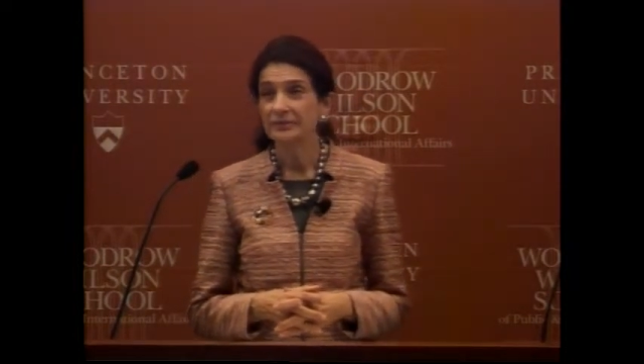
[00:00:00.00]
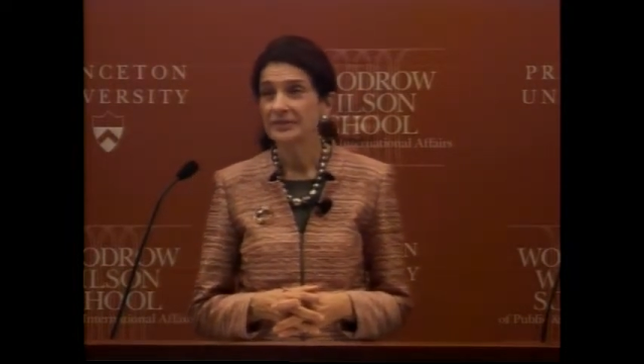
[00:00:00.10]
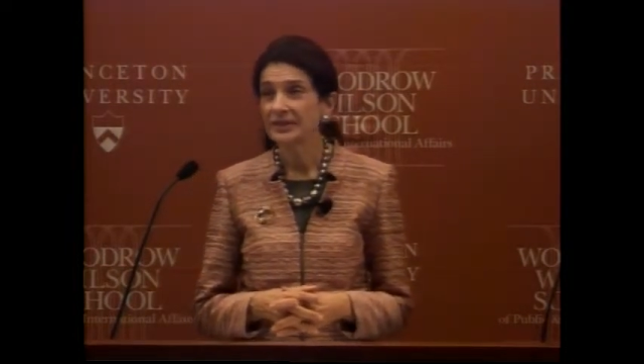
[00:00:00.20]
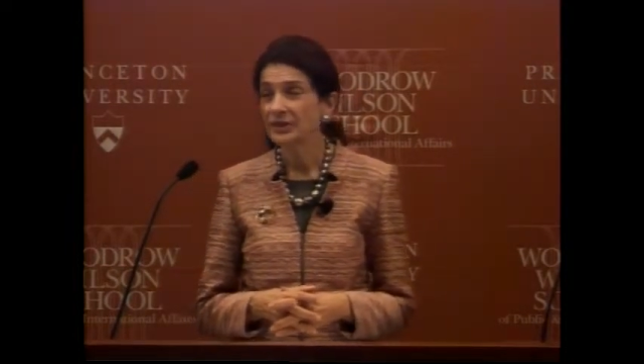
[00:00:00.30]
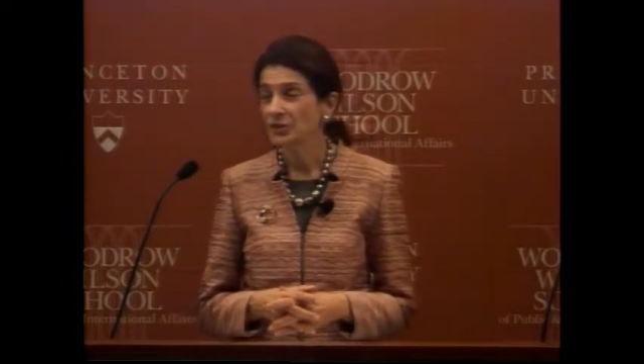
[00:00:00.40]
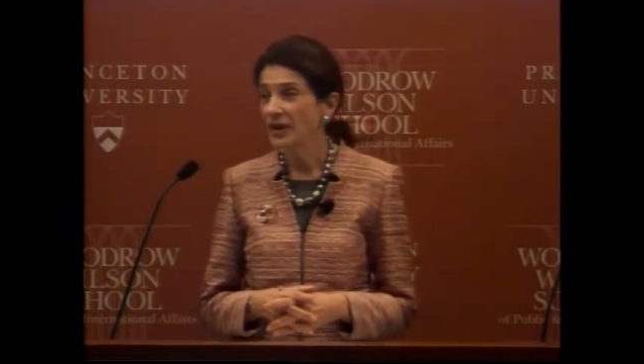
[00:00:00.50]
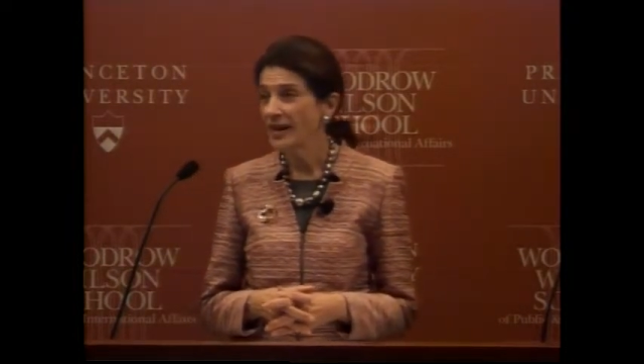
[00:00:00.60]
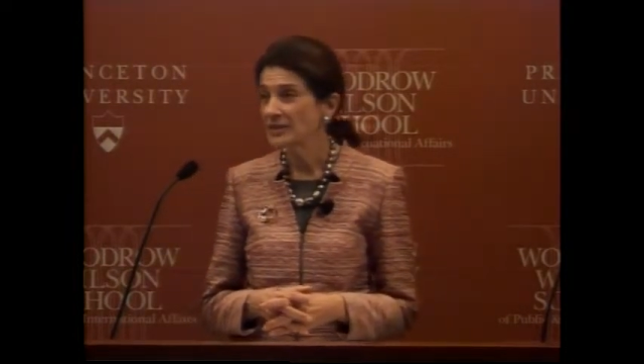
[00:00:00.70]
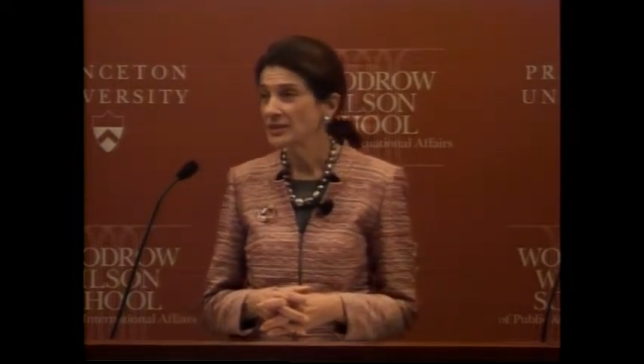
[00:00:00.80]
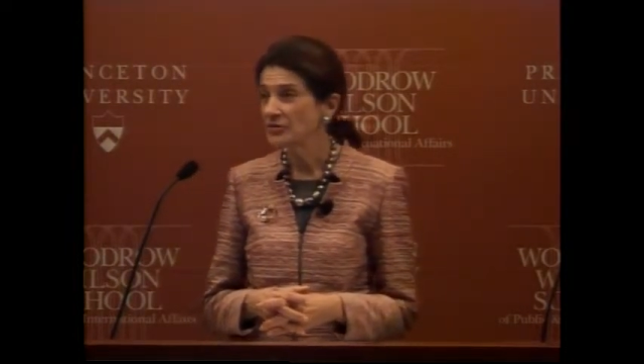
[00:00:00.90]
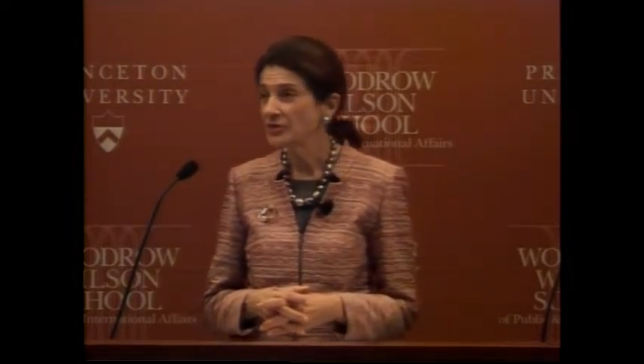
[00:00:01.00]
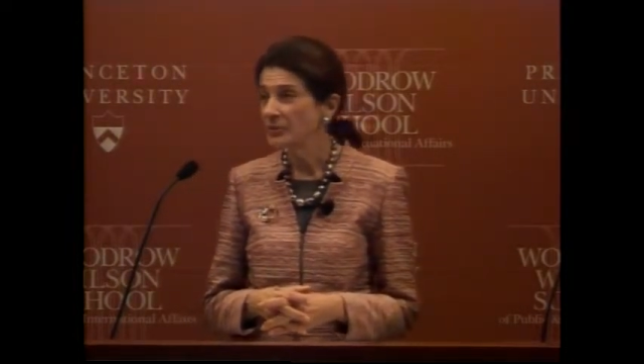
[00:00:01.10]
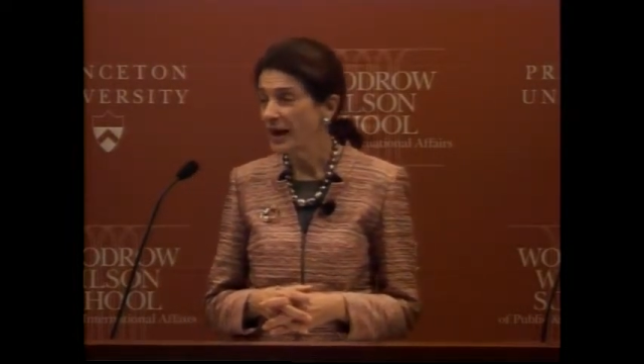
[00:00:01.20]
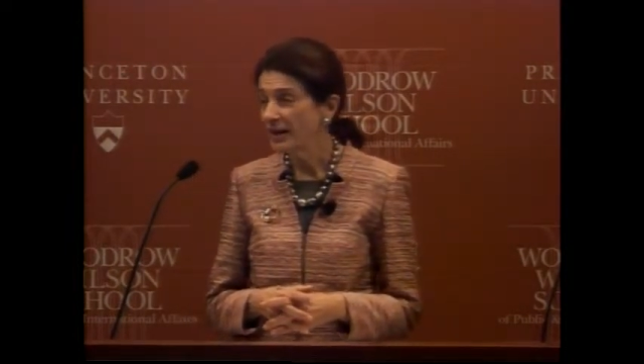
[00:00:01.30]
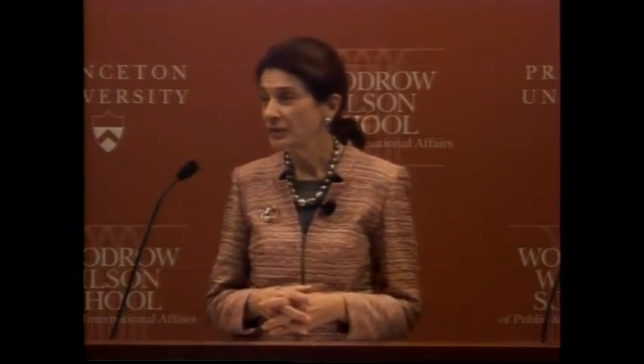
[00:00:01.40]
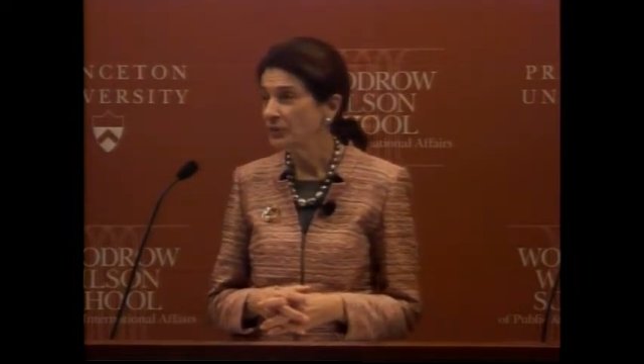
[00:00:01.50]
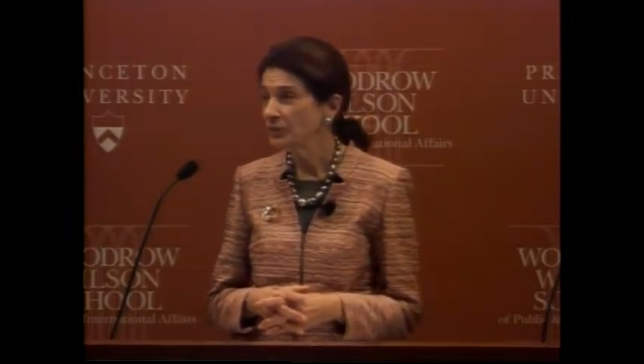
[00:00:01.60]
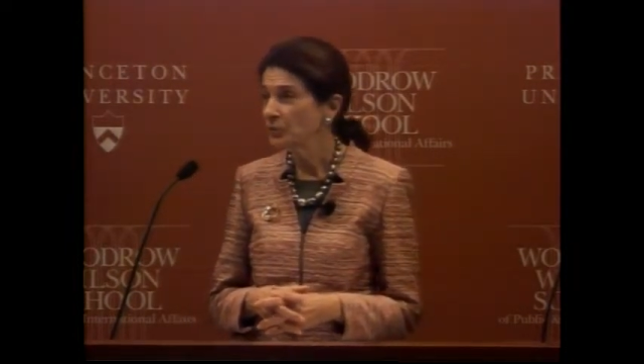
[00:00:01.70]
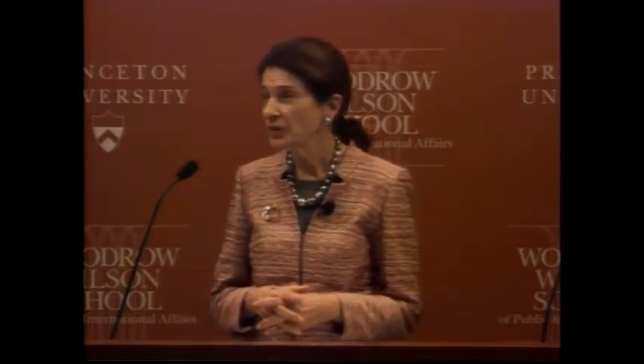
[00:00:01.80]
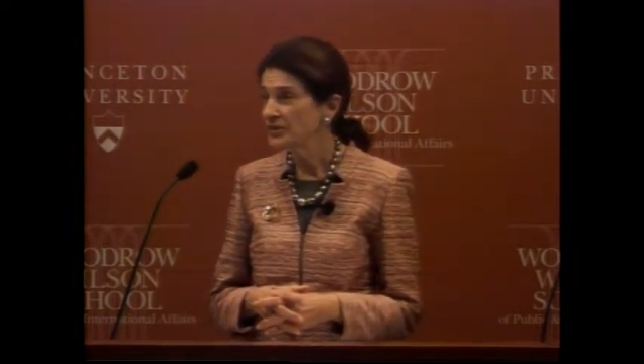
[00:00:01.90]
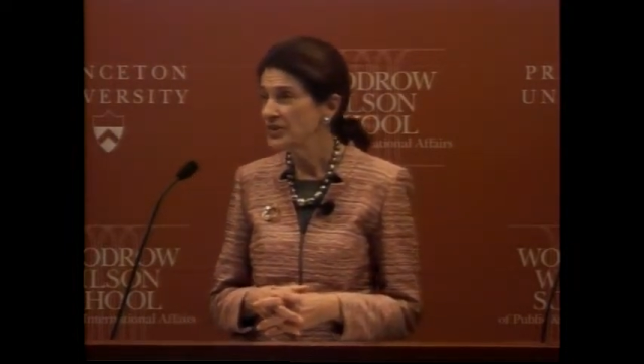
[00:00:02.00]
Senator Grassley from Iowa was